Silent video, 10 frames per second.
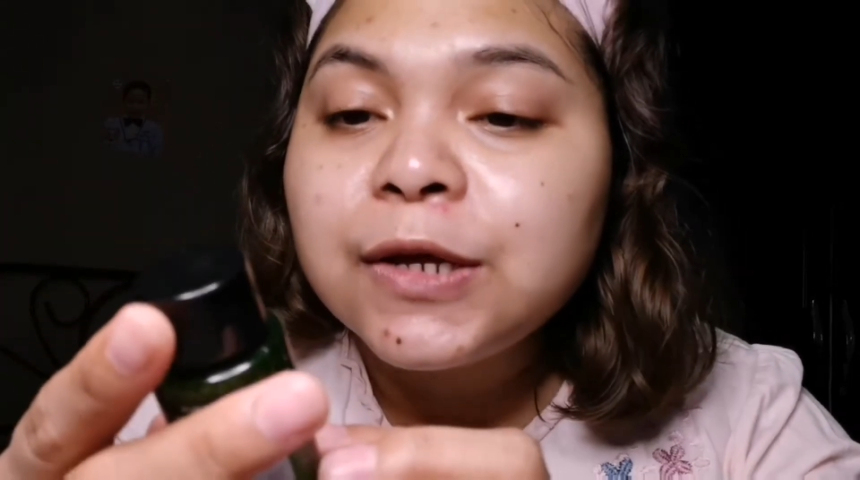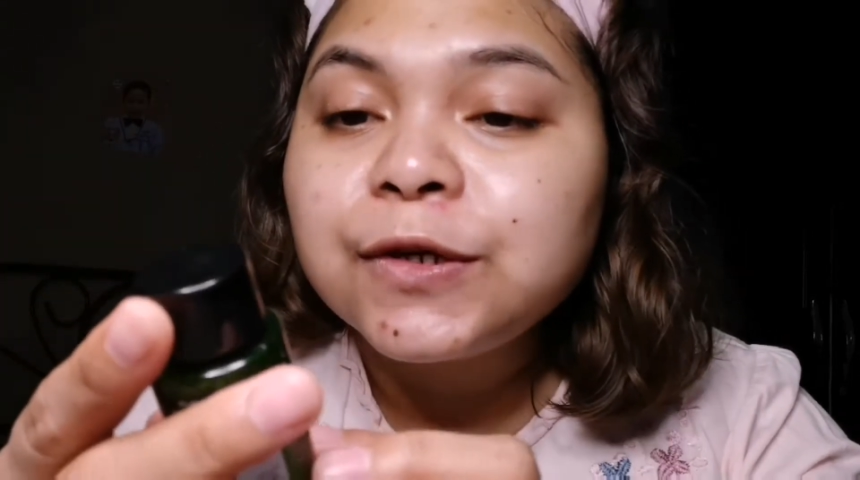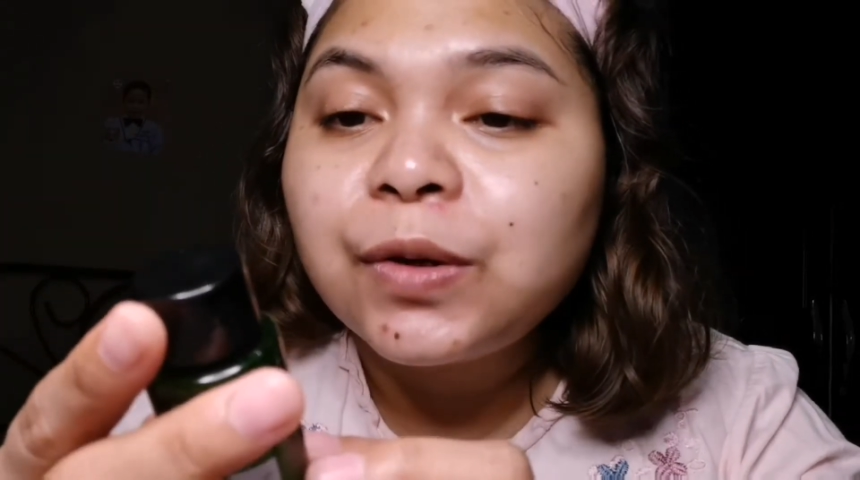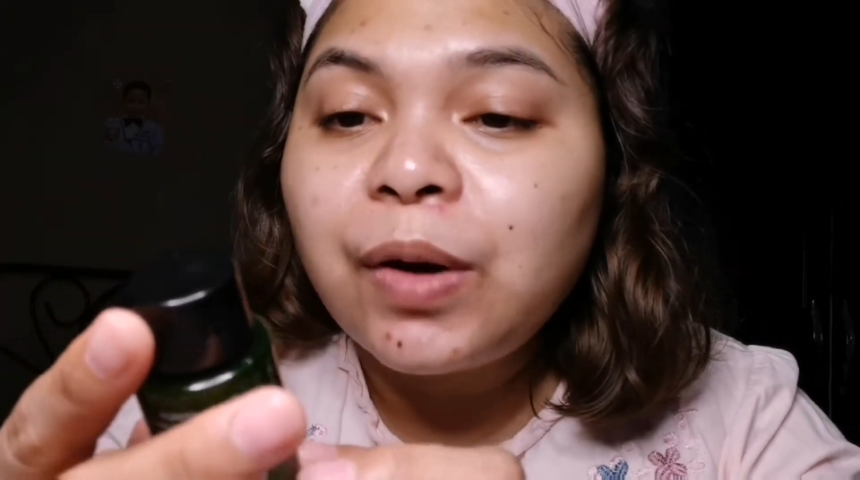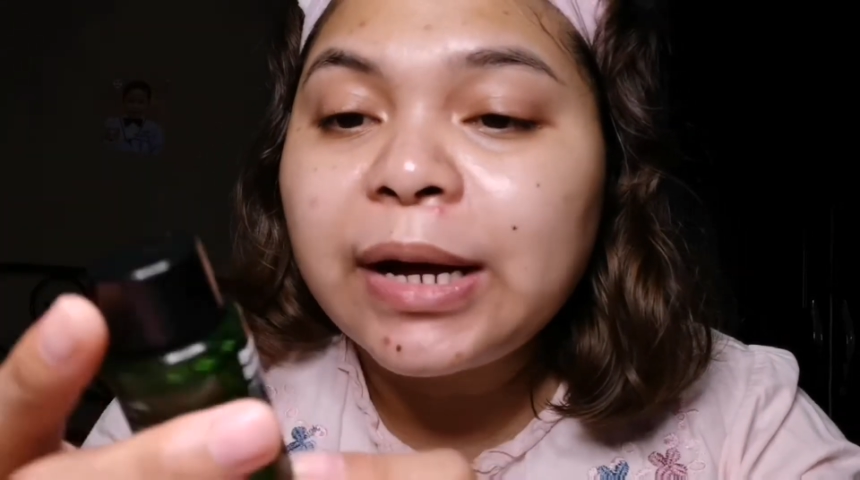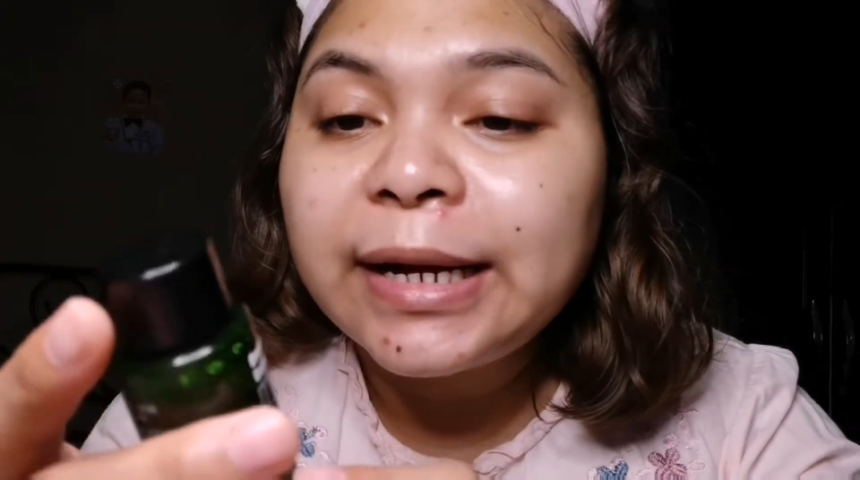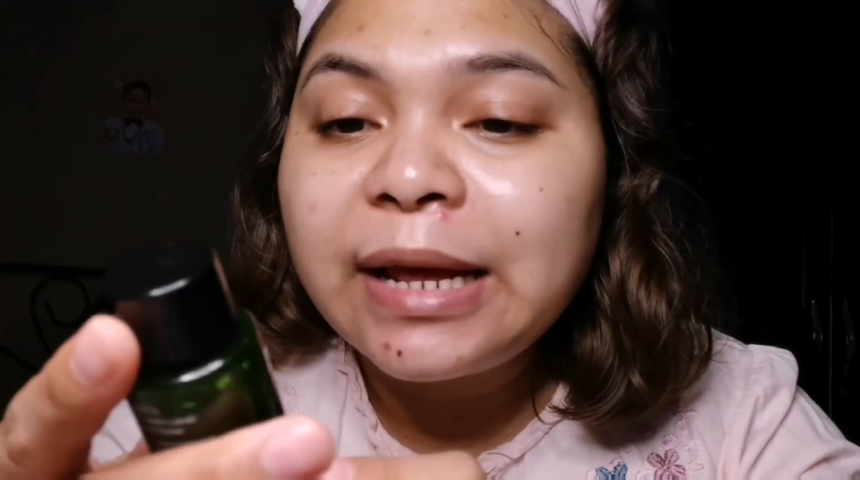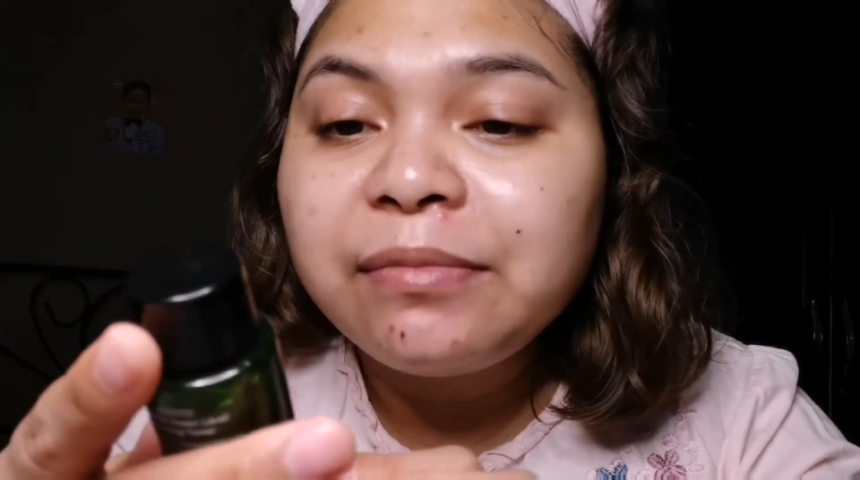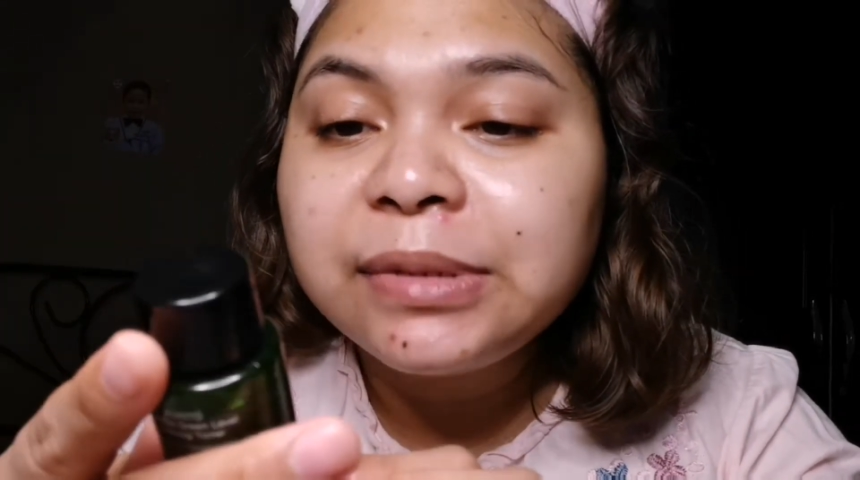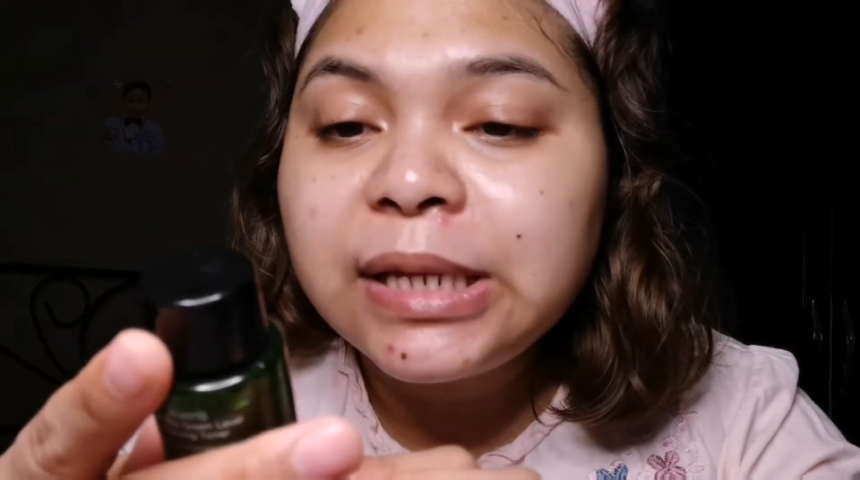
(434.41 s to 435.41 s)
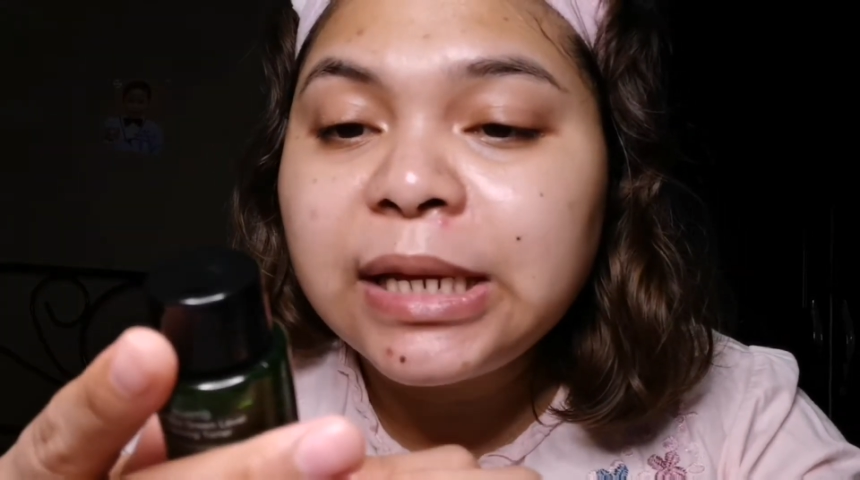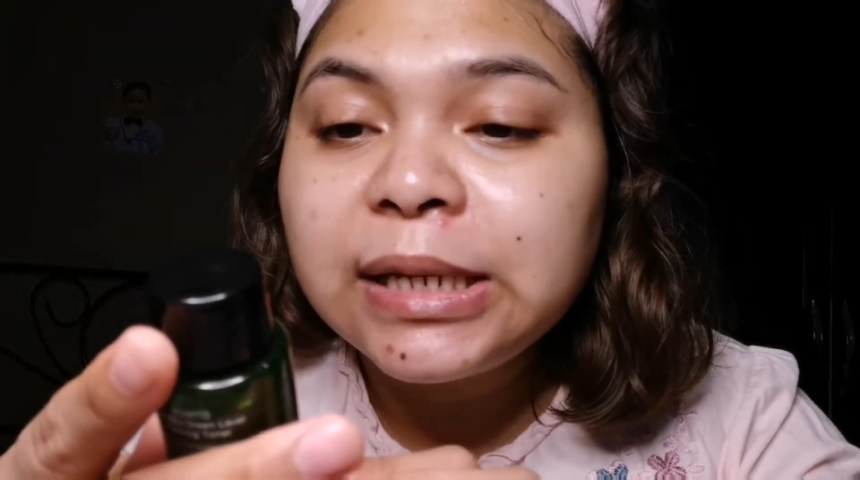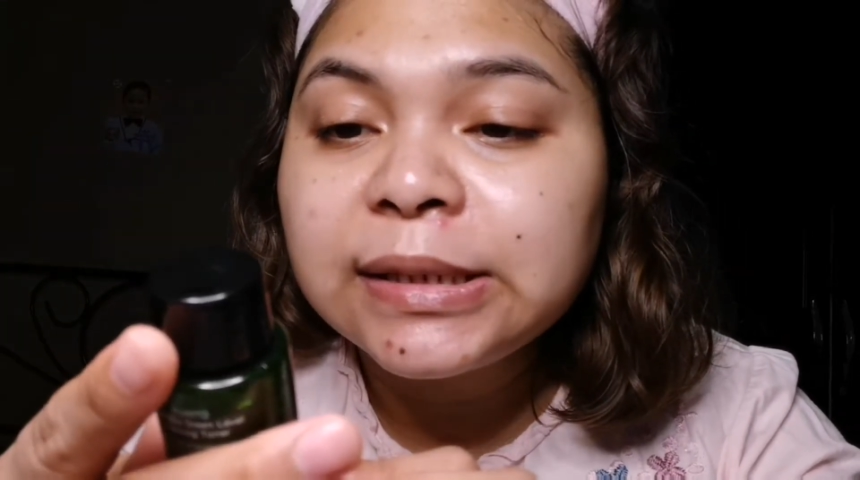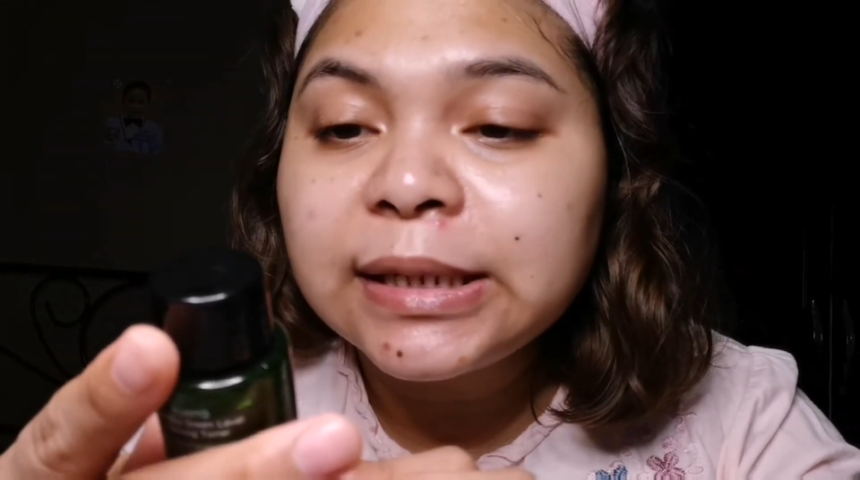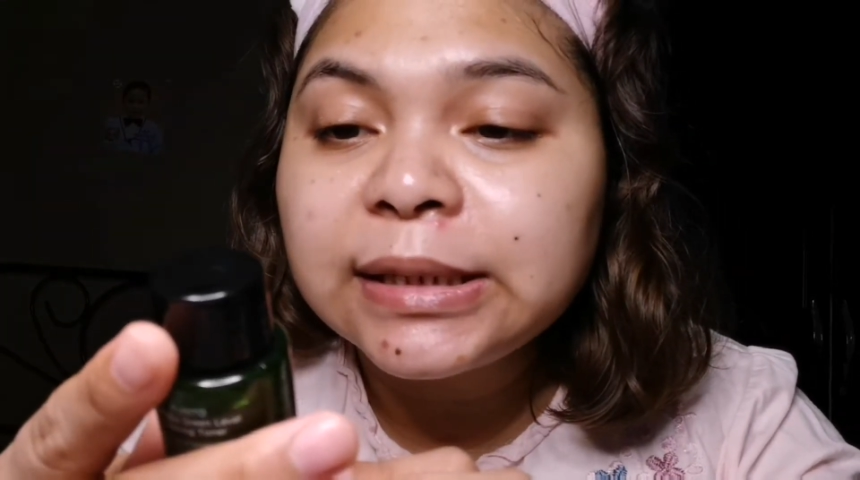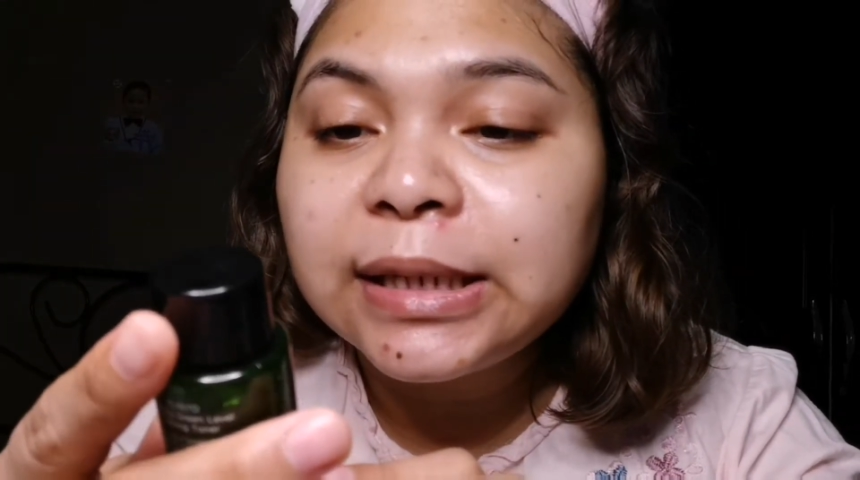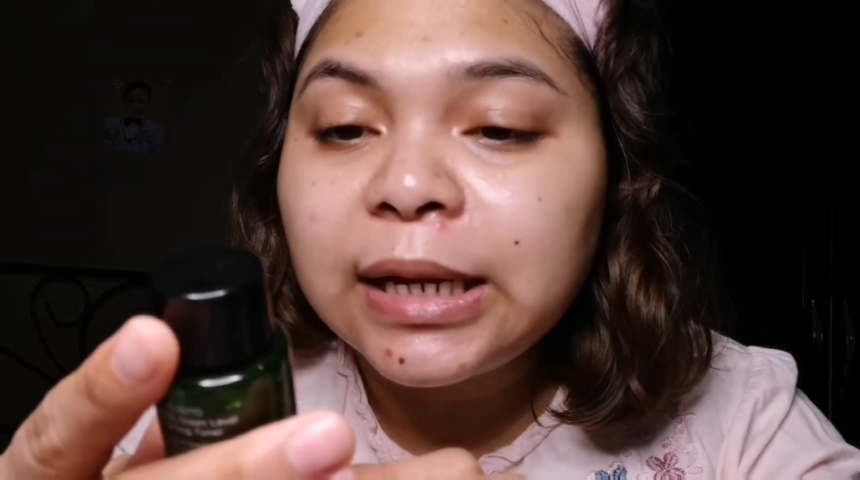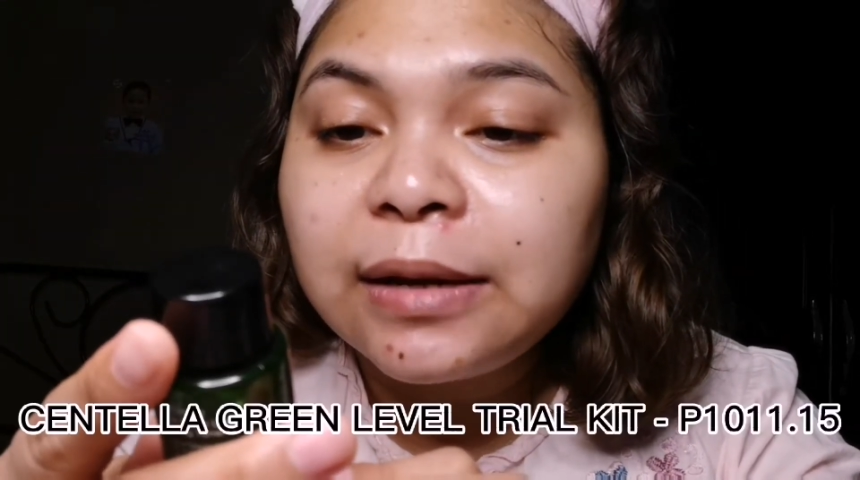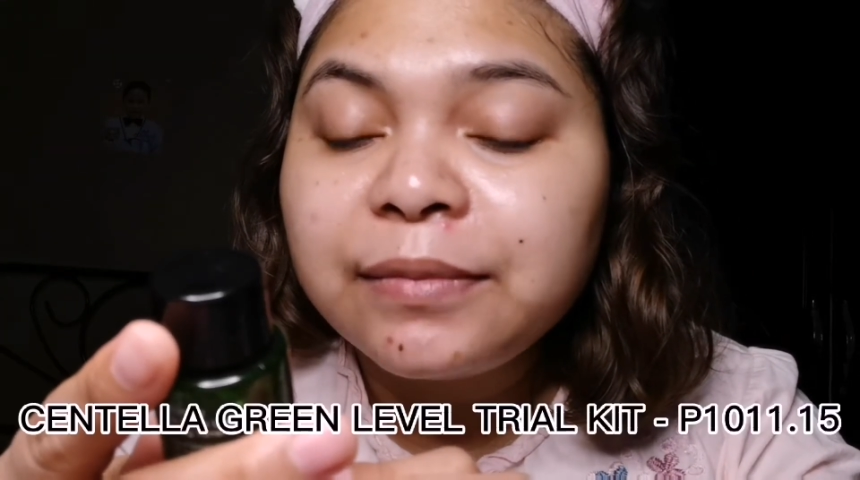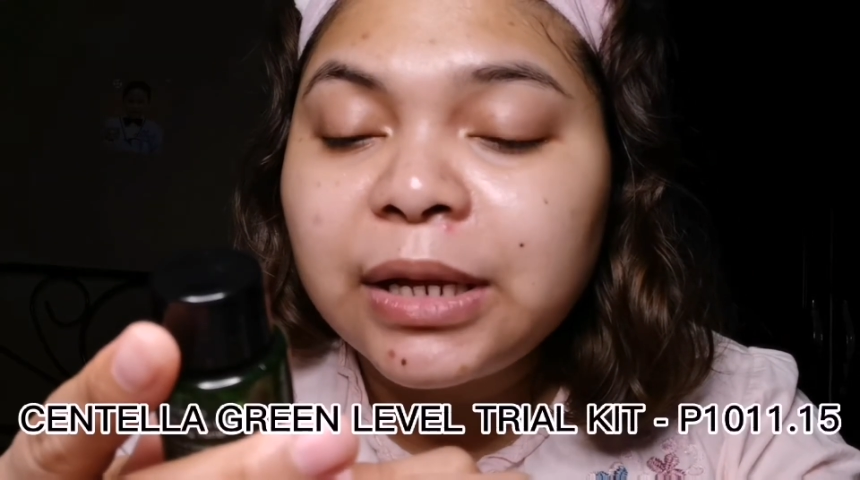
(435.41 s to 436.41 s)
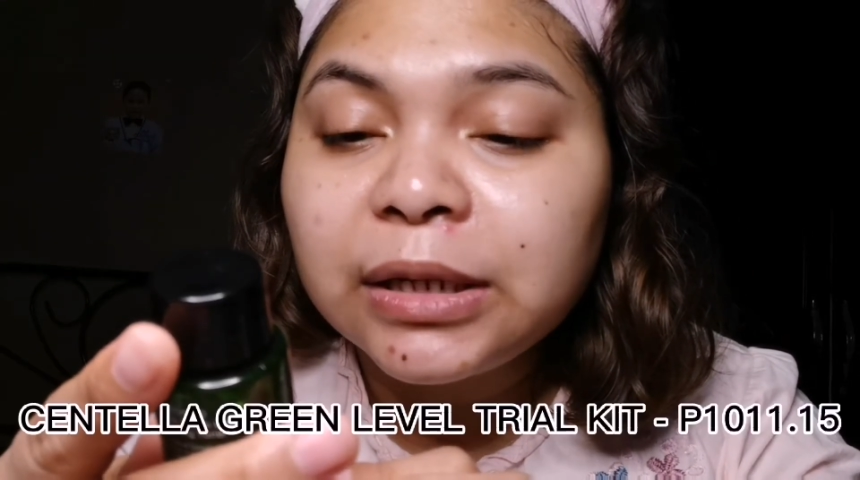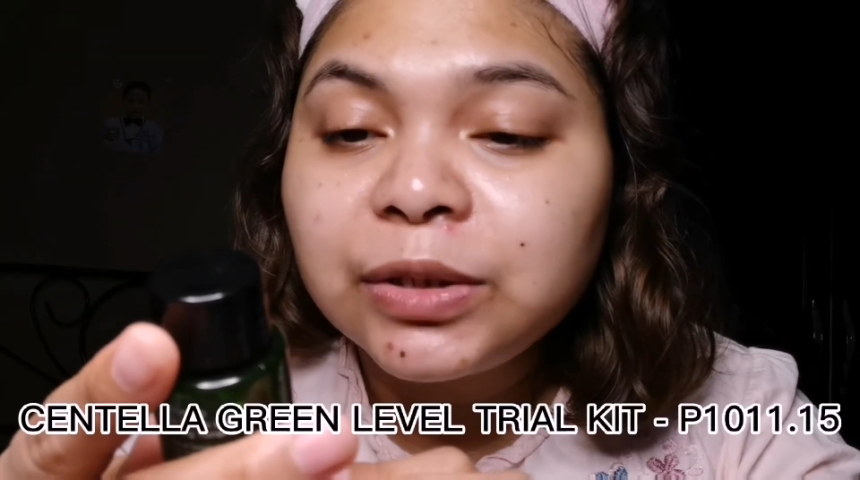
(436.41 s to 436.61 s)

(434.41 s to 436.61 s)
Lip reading: So ang claim ni ng